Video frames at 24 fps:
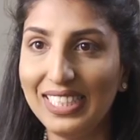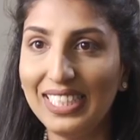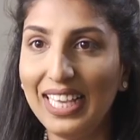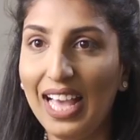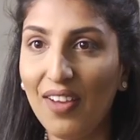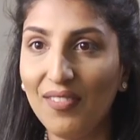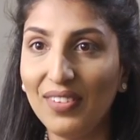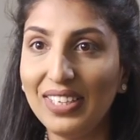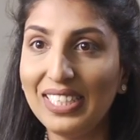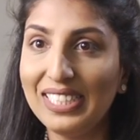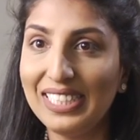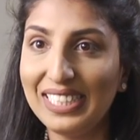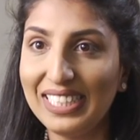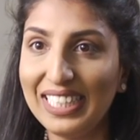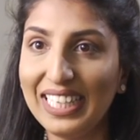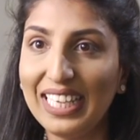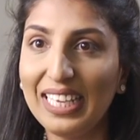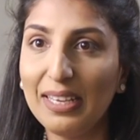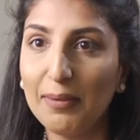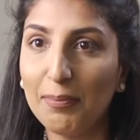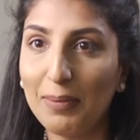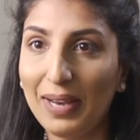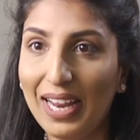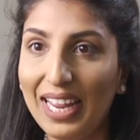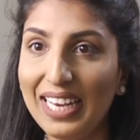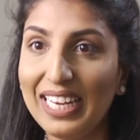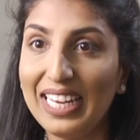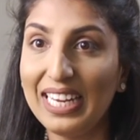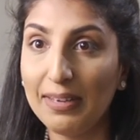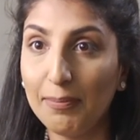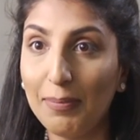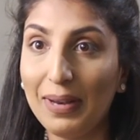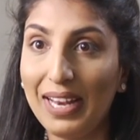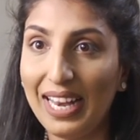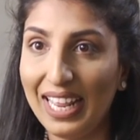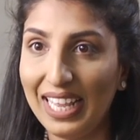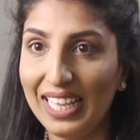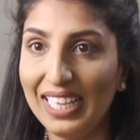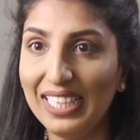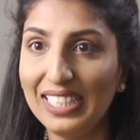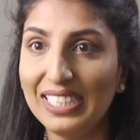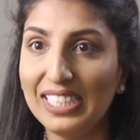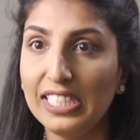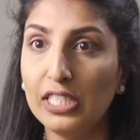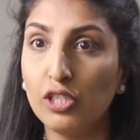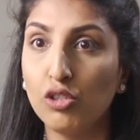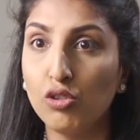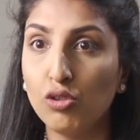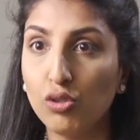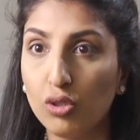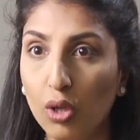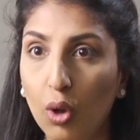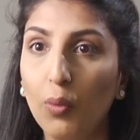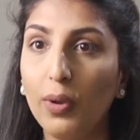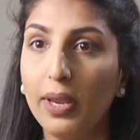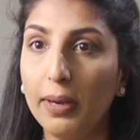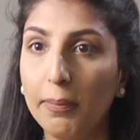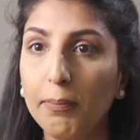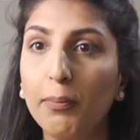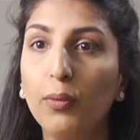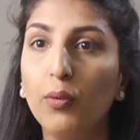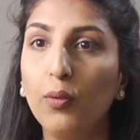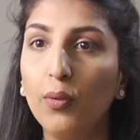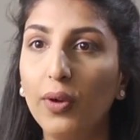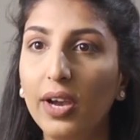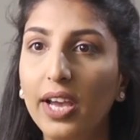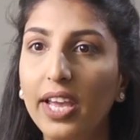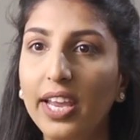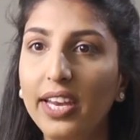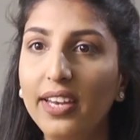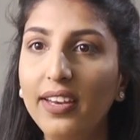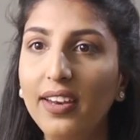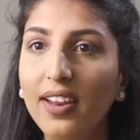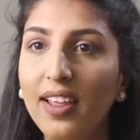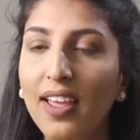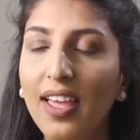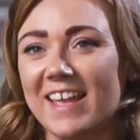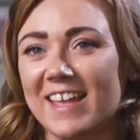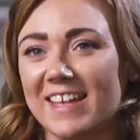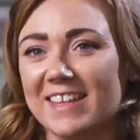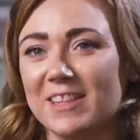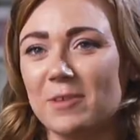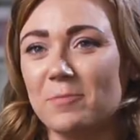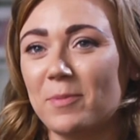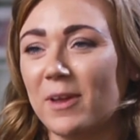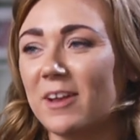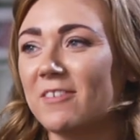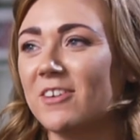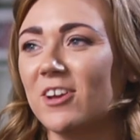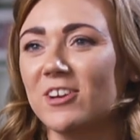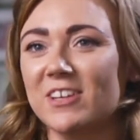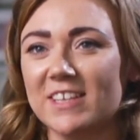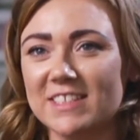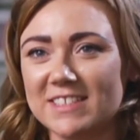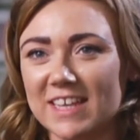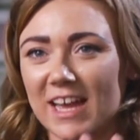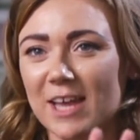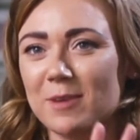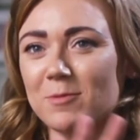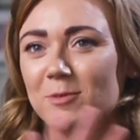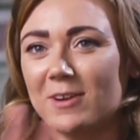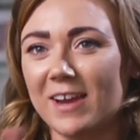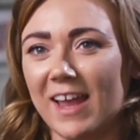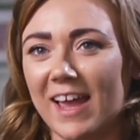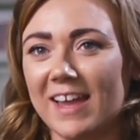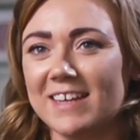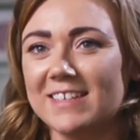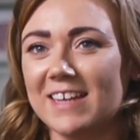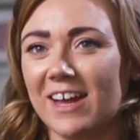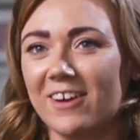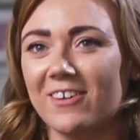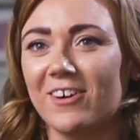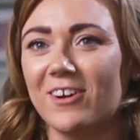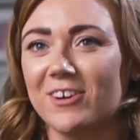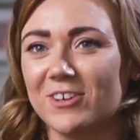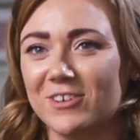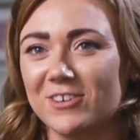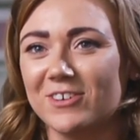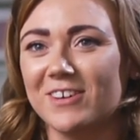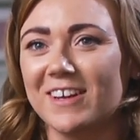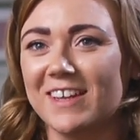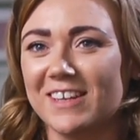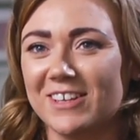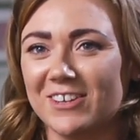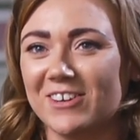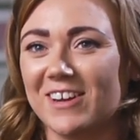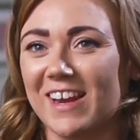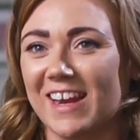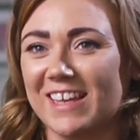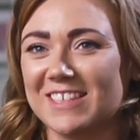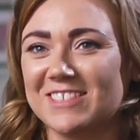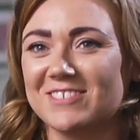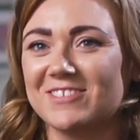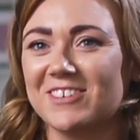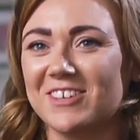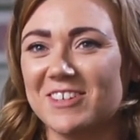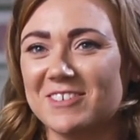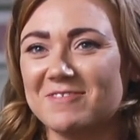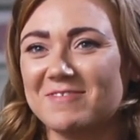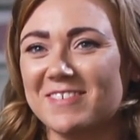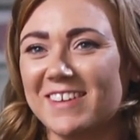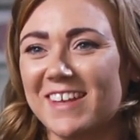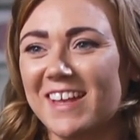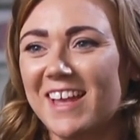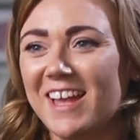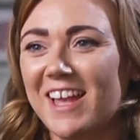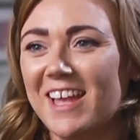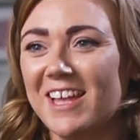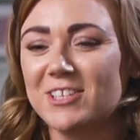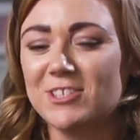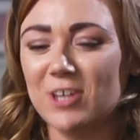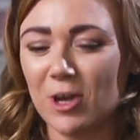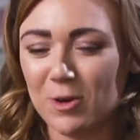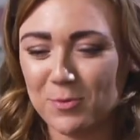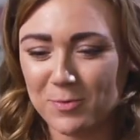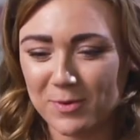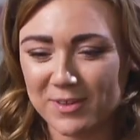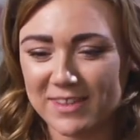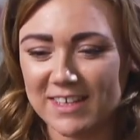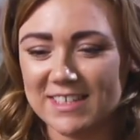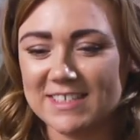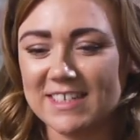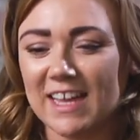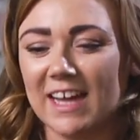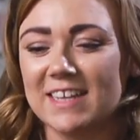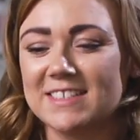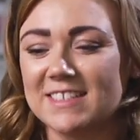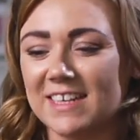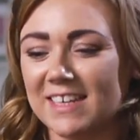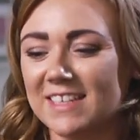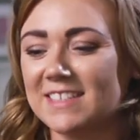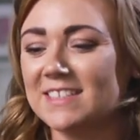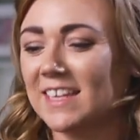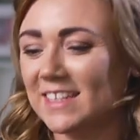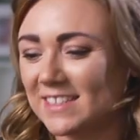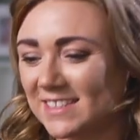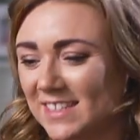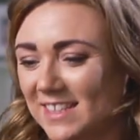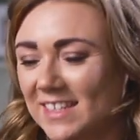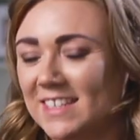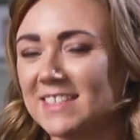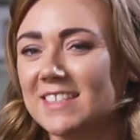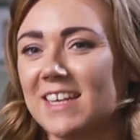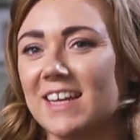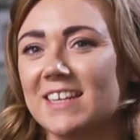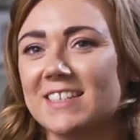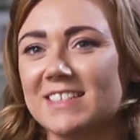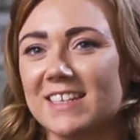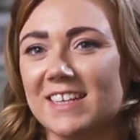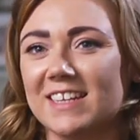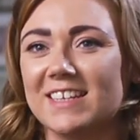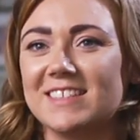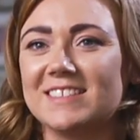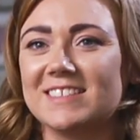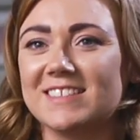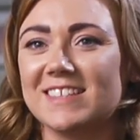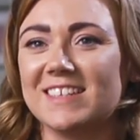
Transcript: Having a seating plan in place is so important. The periodic table laid out in your classroom. Don't put this catalyst next to this catalyst.